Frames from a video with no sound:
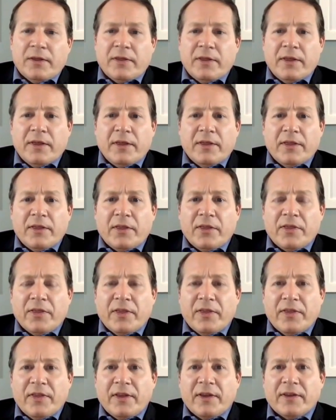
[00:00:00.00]
The the
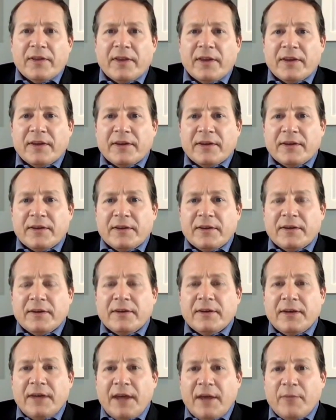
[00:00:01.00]
thing that, that
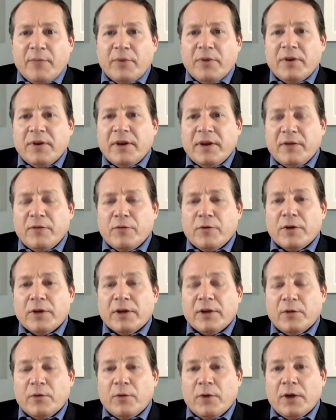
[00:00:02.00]
Tampa did
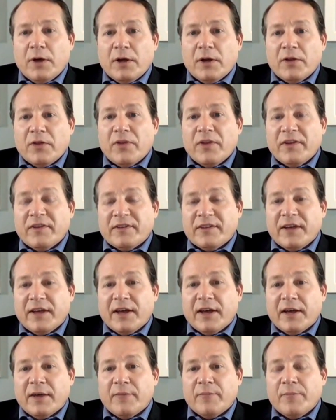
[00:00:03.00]
really well this
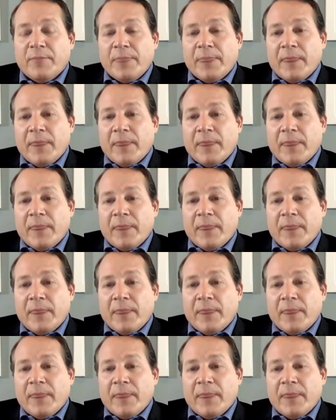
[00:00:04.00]
time